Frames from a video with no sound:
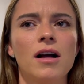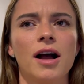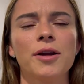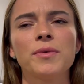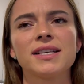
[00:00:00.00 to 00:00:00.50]

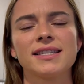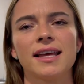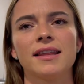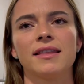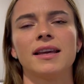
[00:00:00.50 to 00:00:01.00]
I don't want to
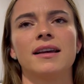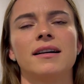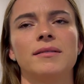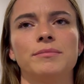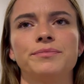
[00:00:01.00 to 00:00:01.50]
say that the
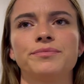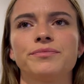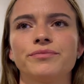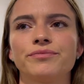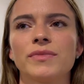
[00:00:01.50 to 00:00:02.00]

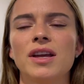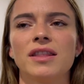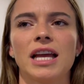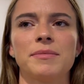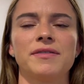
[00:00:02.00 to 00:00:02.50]

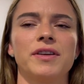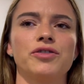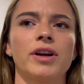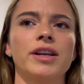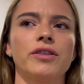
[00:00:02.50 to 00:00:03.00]
atmosphere
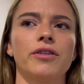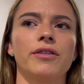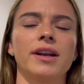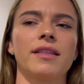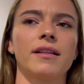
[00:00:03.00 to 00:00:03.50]
drained her
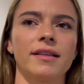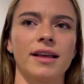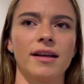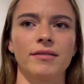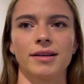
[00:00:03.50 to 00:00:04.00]
or anything like
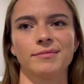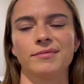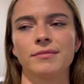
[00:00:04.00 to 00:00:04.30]
that. Like,